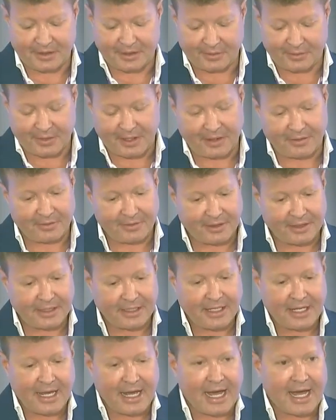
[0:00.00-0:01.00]
cure. Well, now,
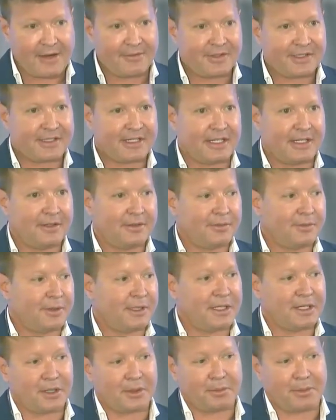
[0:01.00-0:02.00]
obviously, we
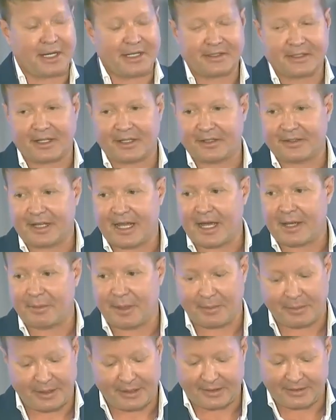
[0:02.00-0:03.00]
cure mice all the time.
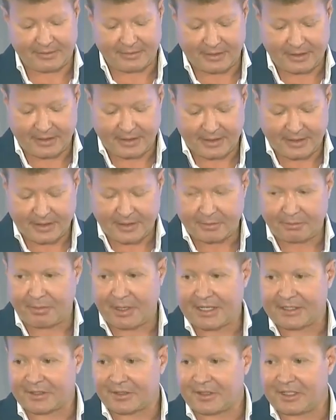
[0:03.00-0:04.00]
I mean,
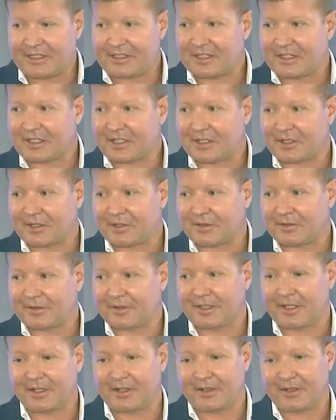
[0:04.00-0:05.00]
mice are easy to cure.
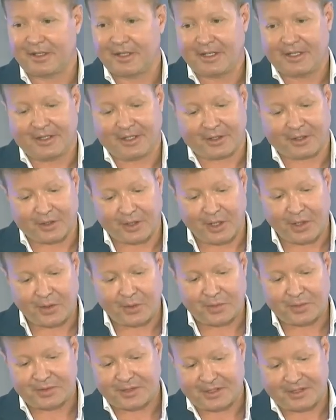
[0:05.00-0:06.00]
They're
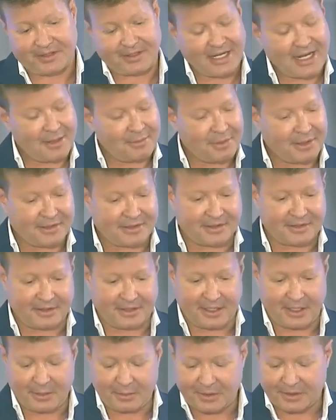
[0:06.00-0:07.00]
clones, they're the same.
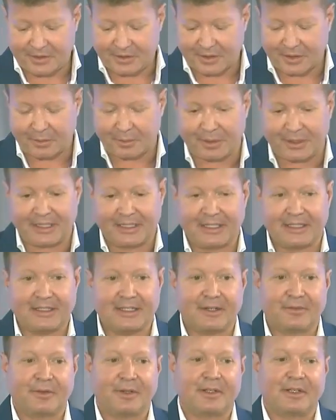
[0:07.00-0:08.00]
Humans are completely
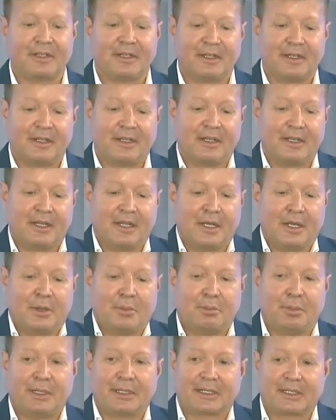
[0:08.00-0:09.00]
different.
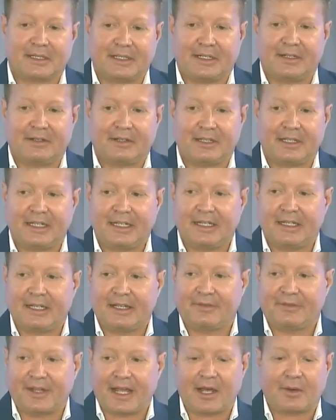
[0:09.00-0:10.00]
But clearly,
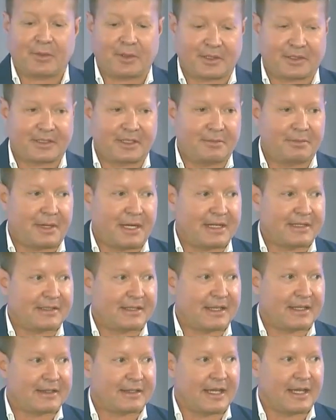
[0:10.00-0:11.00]
if that works in mice
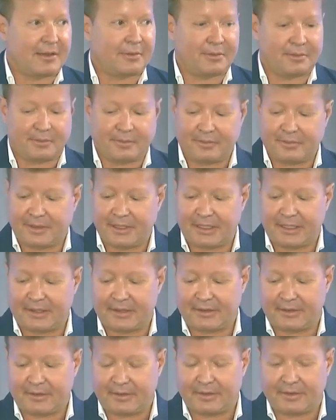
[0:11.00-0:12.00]
like that,
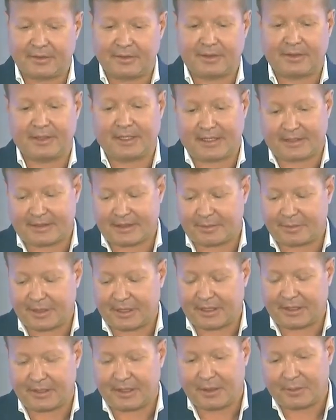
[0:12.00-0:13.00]
then that's
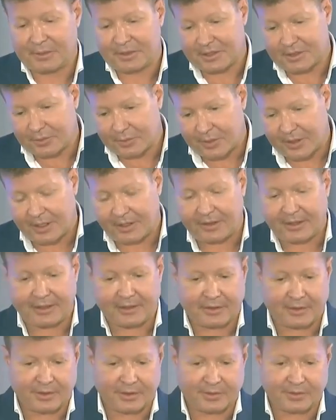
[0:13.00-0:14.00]
something in humans as well. And
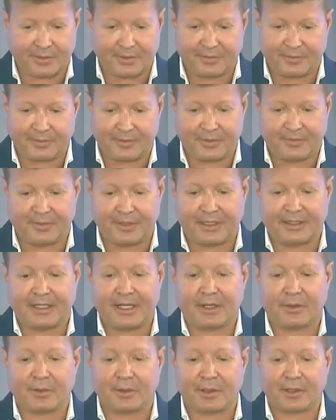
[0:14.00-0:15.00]
of course, we've done
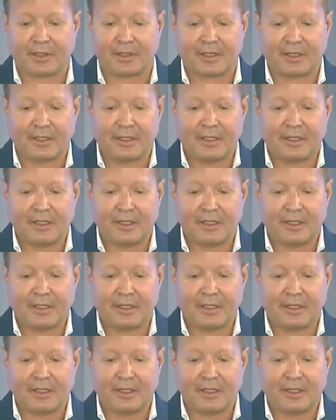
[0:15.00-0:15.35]
that work.